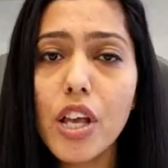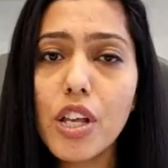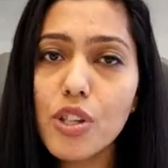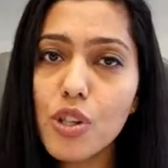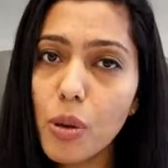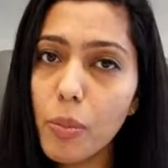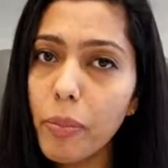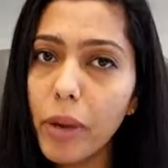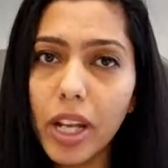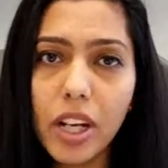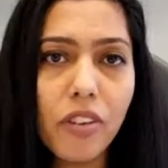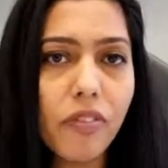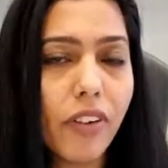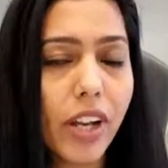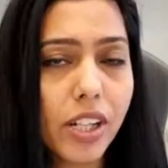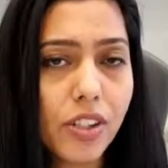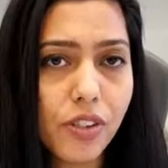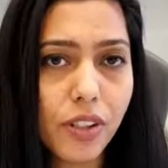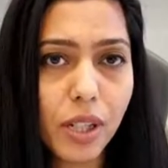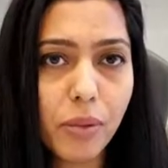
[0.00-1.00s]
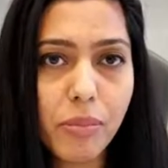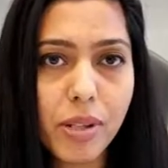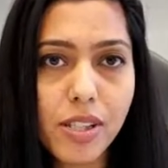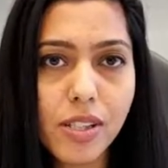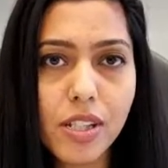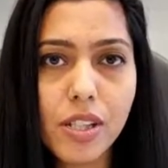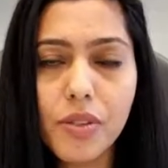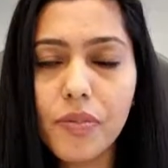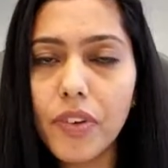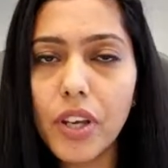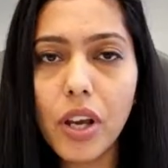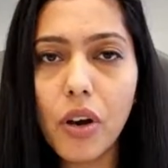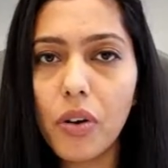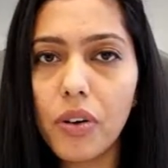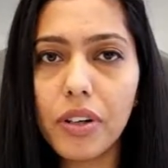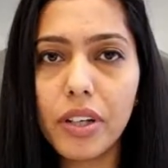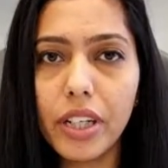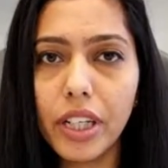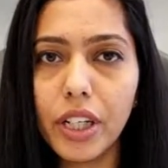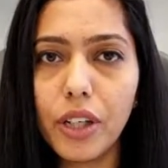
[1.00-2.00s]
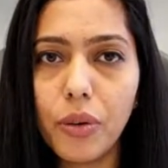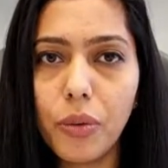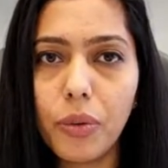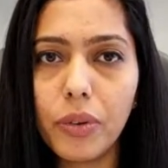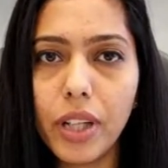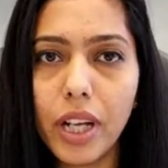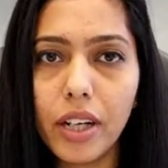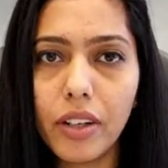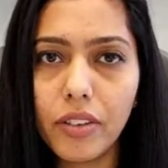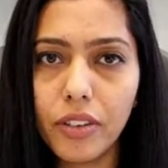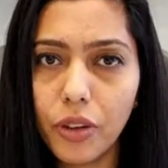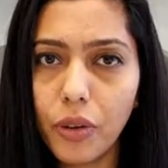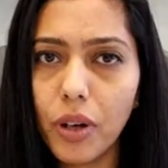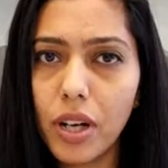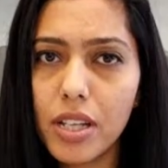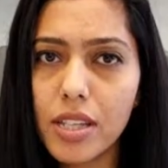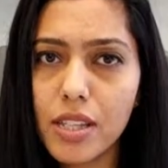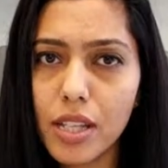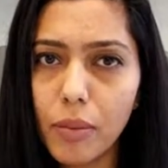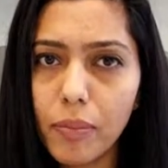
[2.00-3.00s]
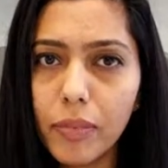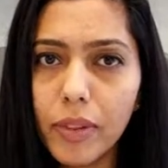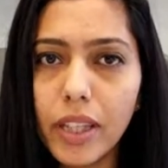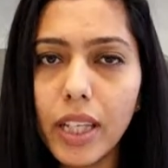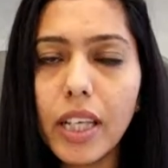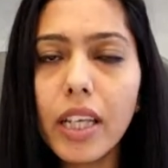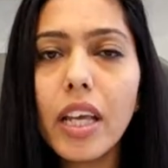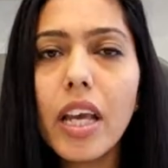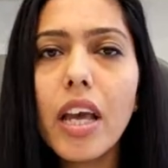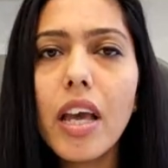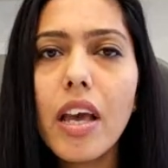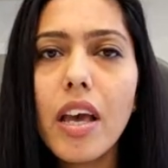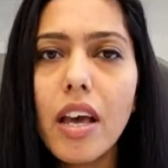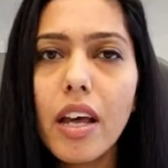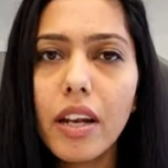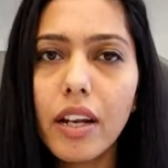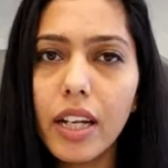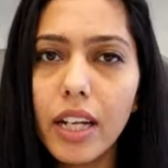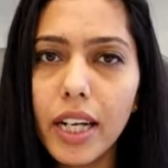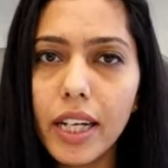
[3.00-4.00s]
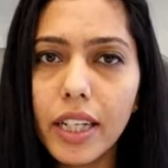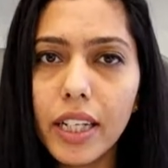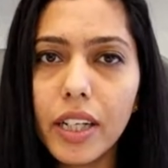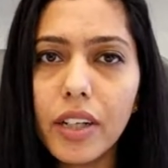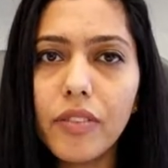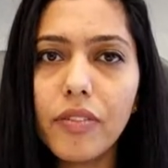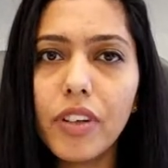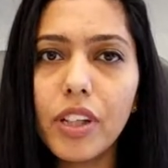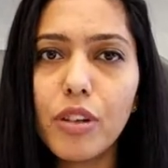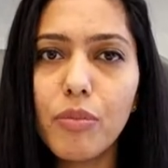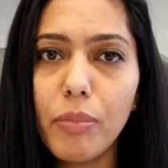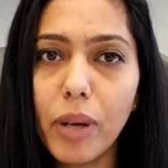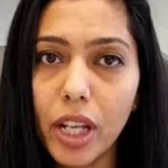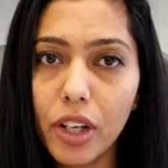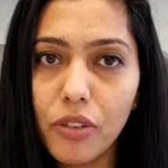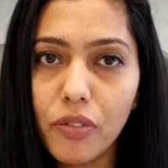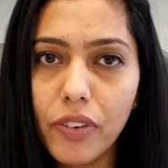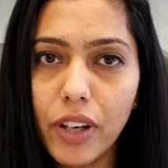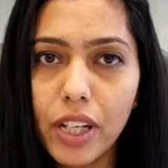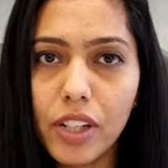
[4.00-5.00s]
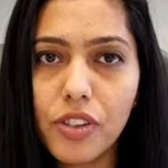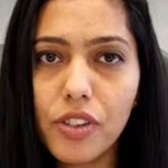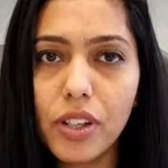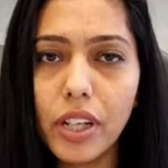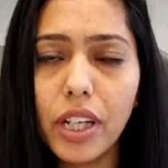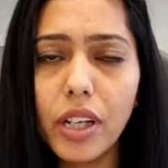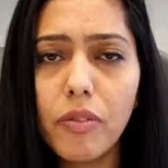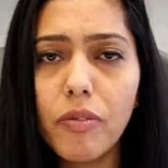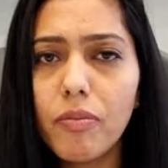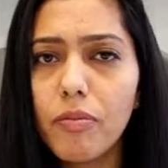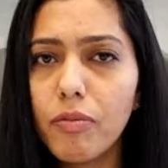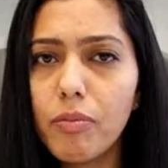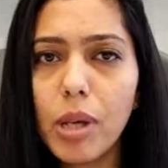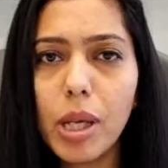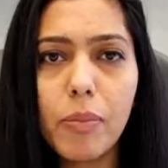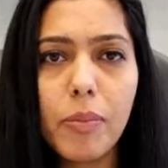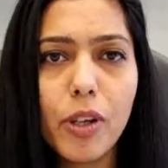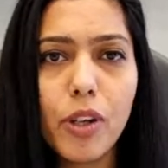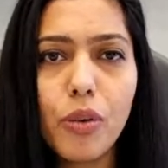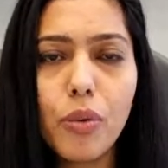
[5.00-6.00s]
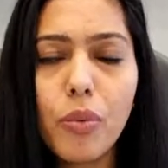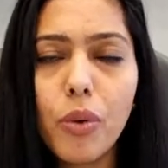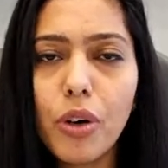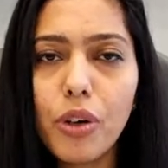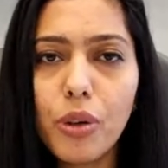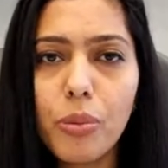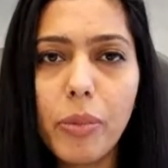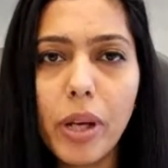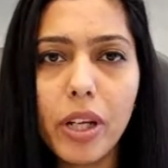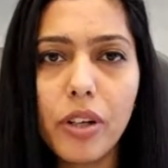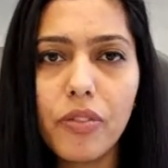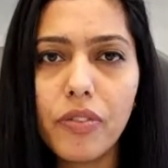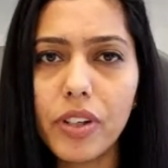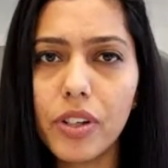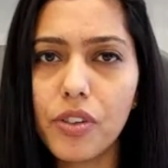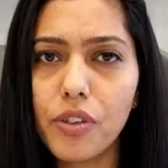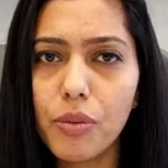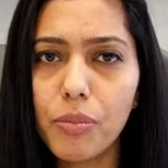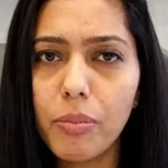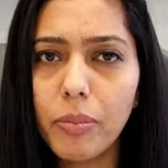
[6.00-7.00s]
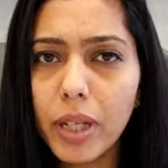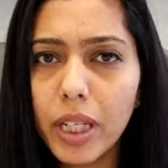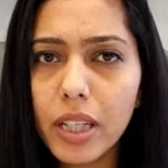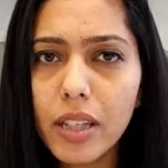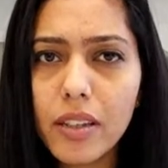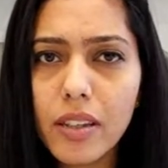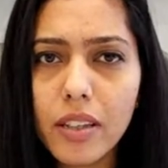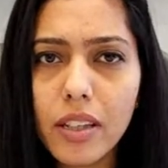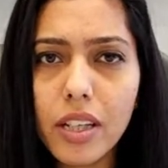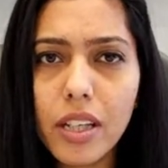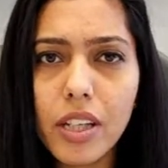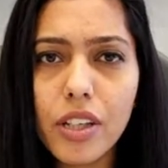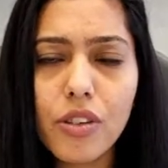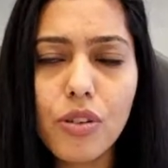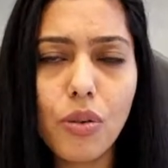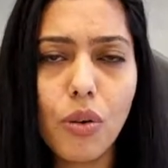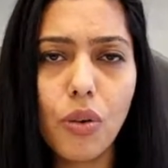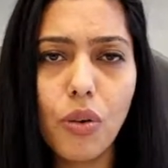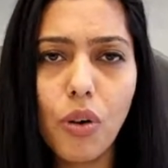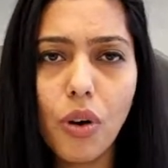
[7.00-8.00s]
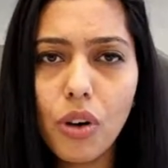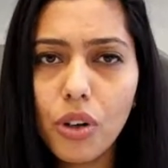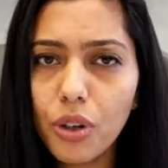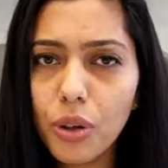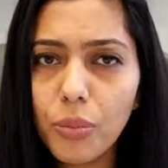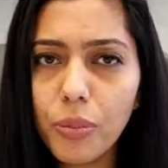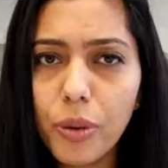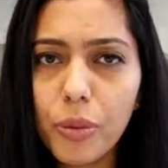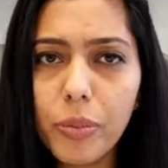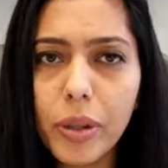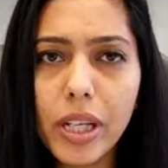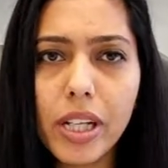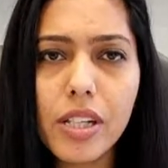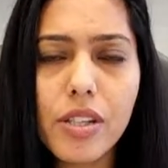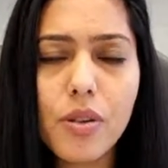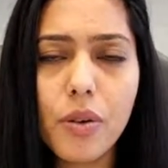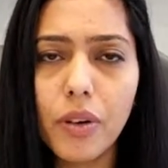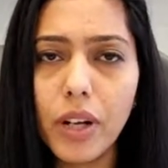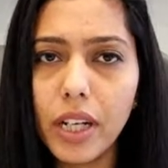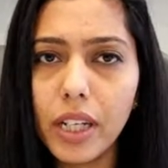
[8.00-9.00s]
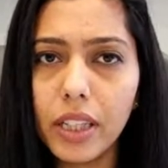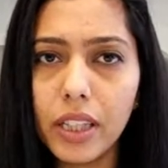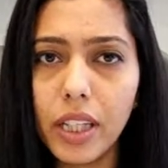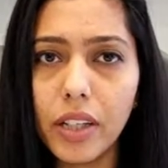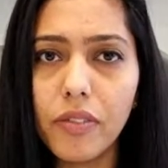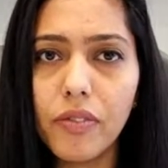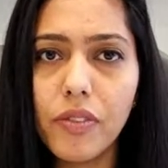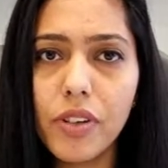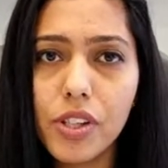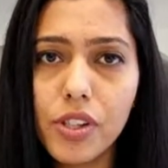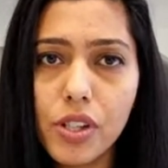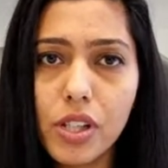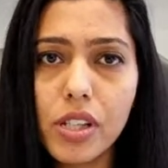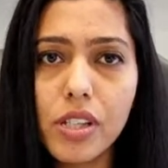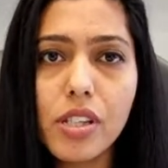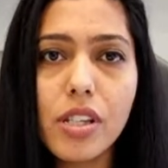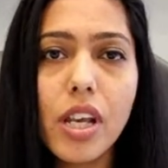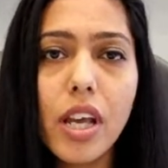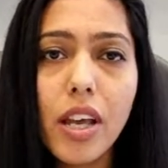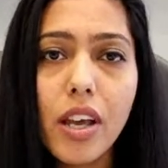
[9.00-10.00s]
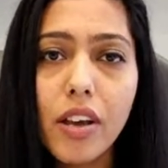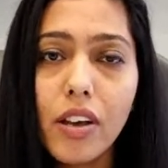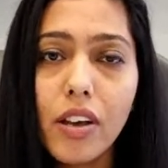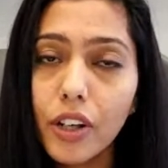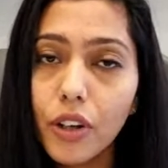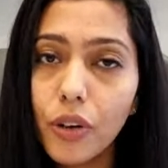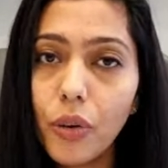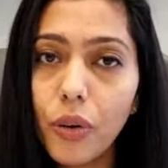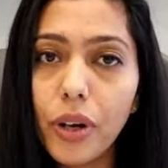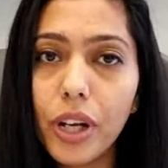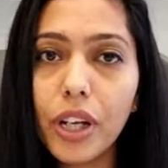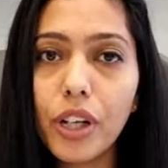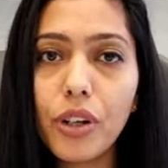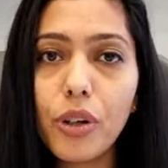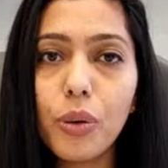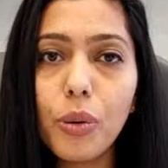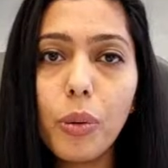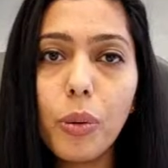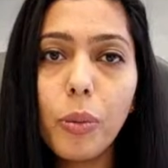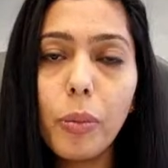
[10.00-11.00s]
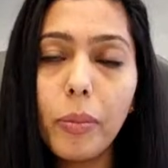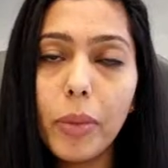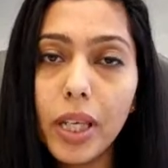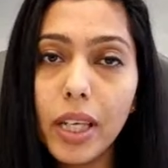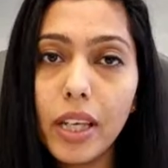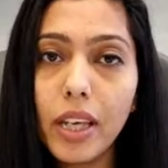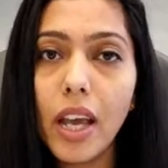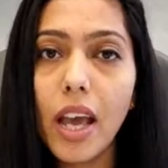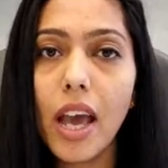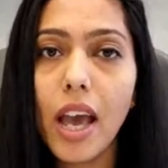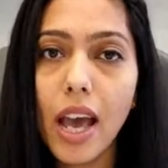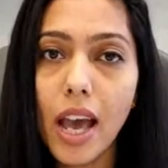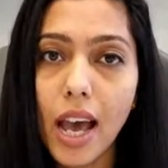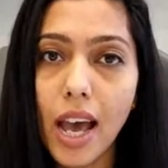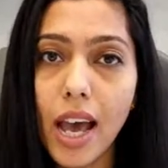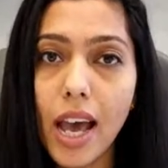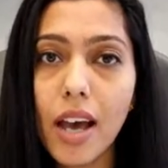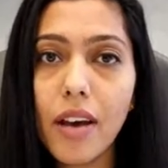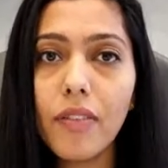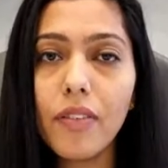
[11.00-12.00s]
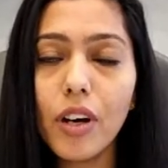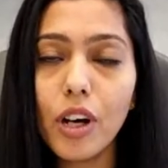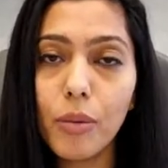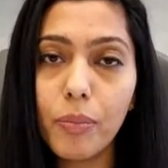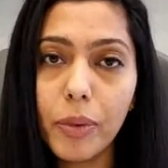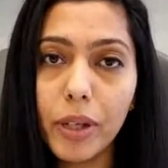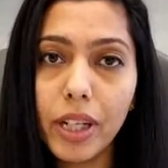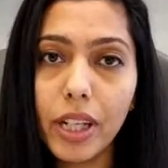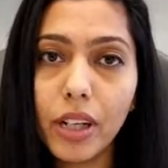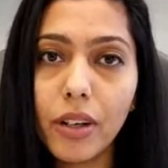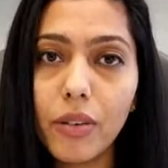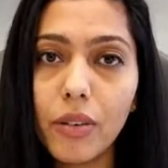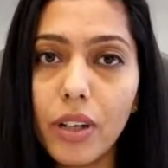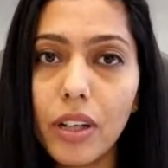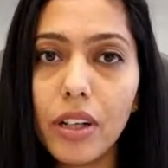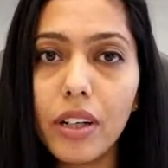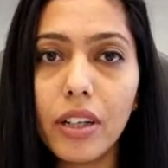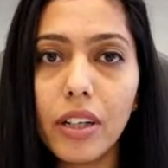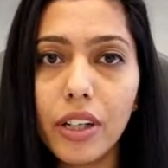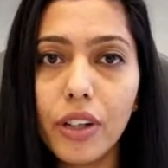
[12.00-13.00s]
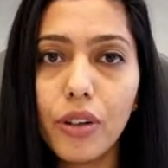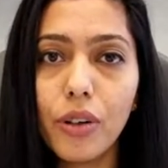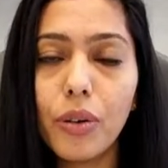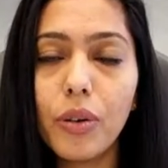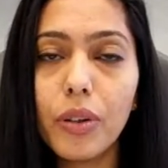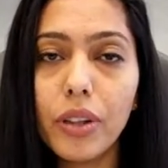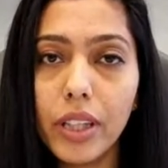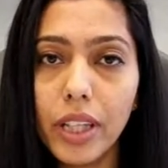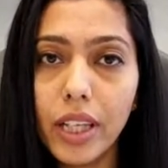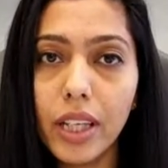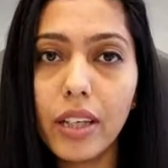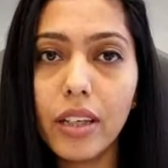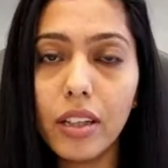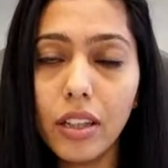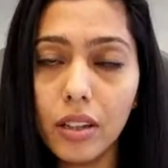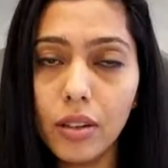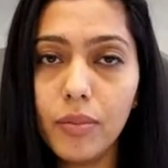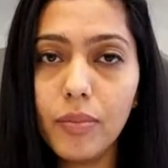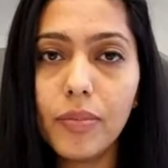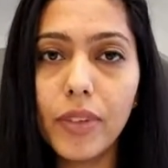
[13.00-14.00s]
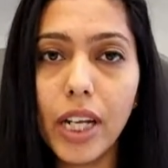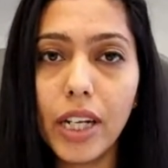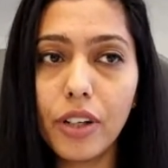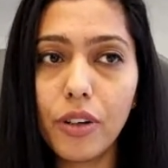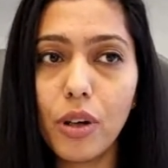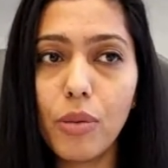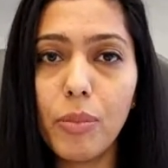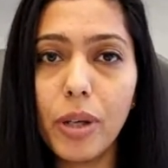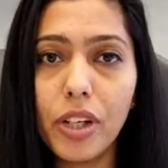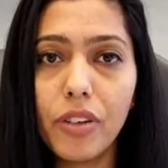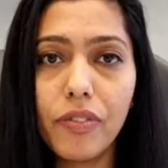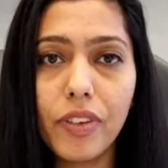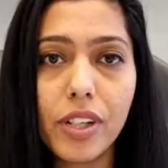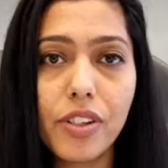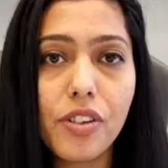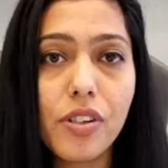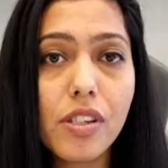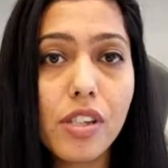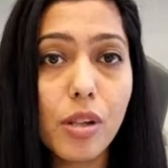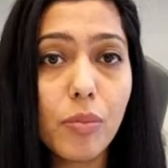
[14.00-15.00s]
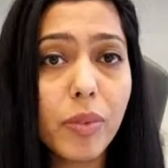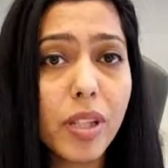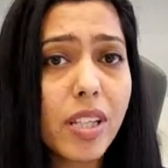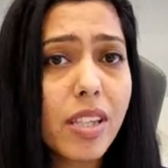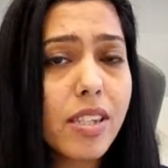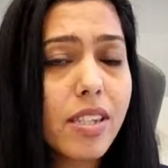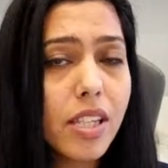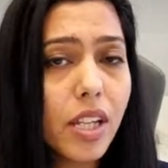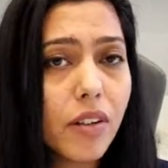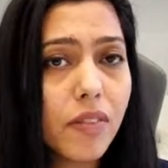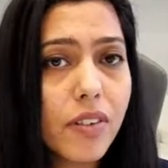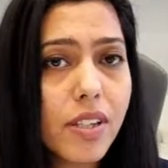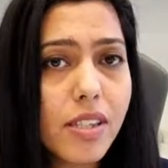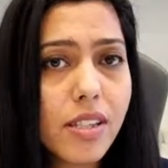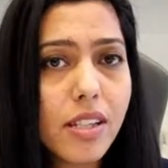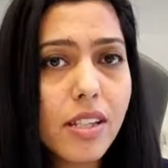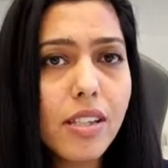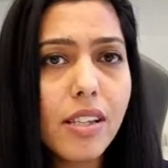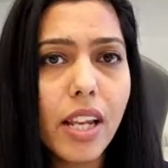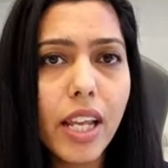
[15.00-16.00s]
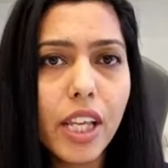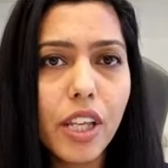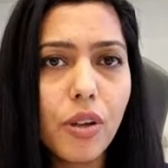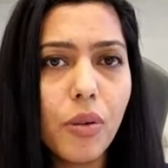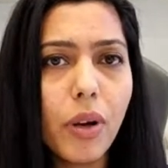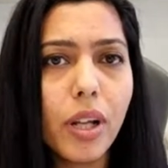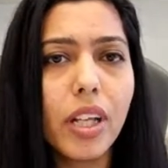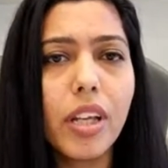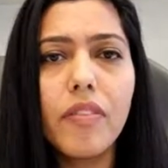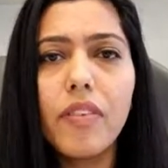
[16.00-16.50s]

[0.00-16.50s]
So manufacturing business, we already know that something related with manufacturing, maybe you want to manufacture medicines or automobiles or anything which is going to be have a particular thing that you're manufacturing. Something services, like you are